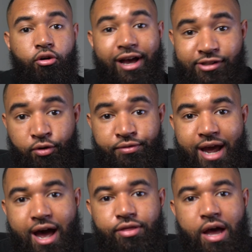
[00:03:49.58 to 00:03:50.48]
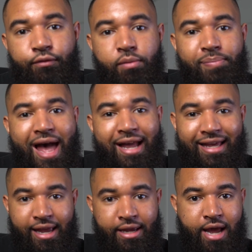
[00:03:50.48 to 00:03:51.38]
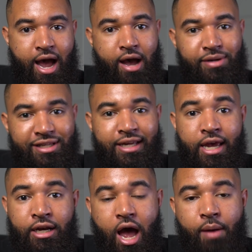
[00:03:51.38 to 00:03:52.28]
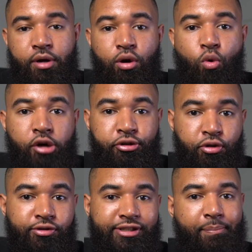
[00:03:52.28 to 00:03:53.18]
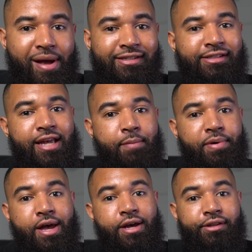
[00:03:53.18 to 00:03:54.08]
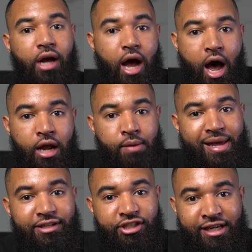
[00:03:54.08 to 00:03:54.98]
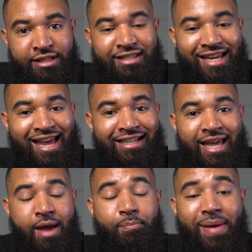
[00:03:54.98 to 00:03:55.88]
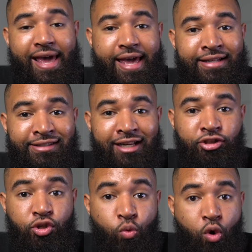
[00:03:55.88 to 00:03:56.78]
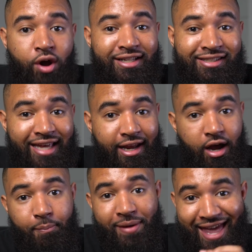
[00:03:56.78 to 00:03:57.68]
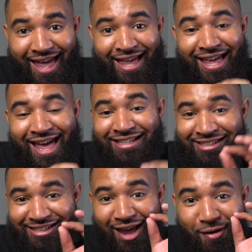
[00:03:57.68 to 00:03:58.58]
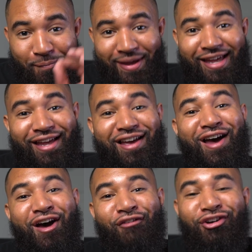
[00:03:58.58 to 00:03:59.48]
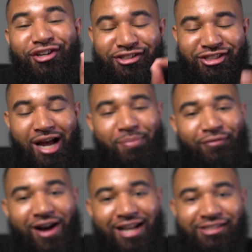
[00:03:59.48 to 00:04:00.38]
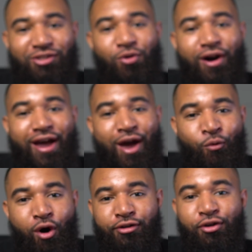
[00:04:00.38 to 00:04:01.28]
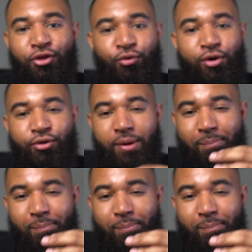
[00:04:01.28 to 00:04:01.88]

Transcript: Okay, so now that we're back in Omnisend, I'm gonna walk you through step-by-step the automations and campaigns that you wanna set up ASAP for your Shopify store and walk you through the